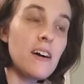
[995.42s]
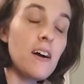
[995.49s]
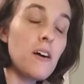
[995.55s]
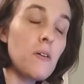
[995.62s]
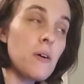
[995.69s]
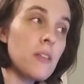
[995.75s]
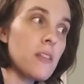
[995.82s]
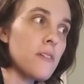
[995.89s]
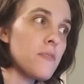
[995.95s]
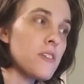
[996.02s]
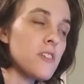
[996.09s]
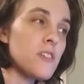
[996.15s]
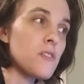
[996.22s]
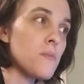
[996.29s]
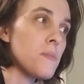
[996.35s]
Oh, I loved
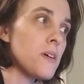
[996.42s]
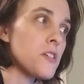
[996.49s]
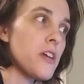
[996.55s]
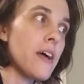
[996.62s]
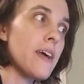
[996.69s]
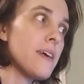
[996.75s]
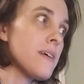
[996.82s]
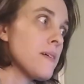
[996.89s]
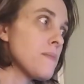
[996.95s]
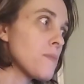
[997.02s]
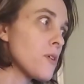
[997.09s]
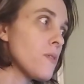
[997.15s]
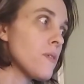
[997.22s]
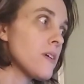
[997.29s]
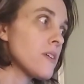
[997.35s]
it so much. I
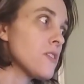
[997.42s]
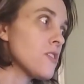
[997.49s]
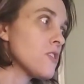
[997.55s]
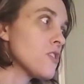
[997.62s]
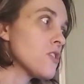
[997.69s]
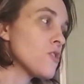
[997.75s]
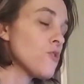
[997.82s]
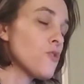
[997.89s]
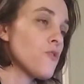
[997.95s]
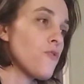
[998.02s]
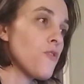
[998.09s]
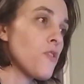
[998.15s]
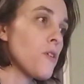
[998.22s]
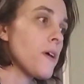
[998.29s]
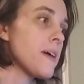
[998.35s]
am going to search
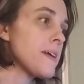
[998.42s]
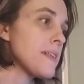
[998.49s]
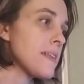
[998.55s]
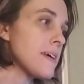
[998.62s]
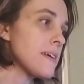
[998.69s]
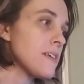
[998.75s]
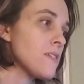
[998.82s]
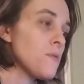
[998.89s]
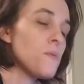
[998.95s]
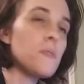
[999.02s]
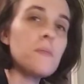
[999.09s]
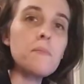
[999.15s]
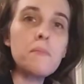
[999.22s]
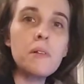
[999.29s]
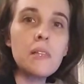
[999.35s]
for it like you
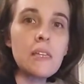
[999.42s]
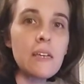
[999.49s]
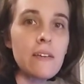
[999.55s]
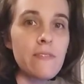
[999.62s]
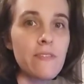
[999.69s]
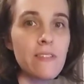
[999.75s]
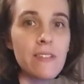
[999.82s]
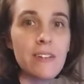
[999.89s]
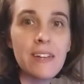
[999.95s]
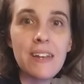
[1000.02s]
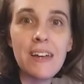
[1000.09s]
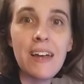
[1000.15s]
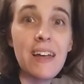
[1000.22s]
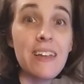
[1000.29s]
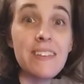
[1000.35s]
wouldn't believe.
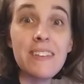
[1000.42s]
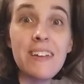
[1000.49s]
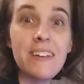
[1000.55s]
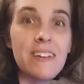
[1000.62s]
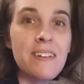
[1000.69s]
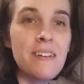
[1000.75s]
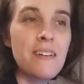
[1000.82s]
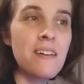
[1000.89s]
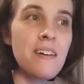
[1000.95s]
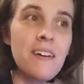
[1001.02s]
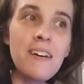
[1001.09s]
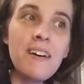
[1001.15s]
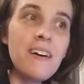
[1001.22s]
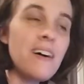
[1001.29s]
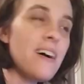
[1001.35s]
I,
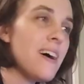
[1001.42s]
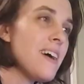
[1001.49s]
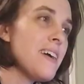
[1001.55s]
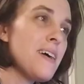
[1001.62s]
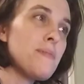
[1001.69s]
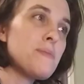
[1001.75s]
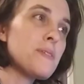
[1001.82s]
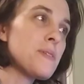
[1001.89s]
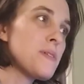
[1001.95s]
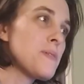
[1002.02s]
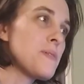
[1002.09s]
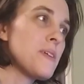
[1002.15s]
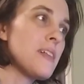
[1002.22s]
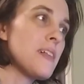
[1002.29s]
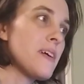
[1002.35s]
I
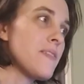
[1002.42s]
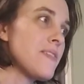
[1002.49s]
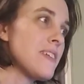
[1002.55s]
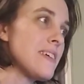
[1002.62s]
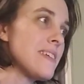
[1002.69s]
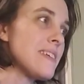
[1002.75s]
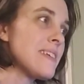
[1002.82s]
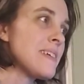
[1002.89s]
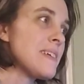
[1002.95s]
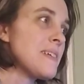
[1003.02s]
absolutely loved it.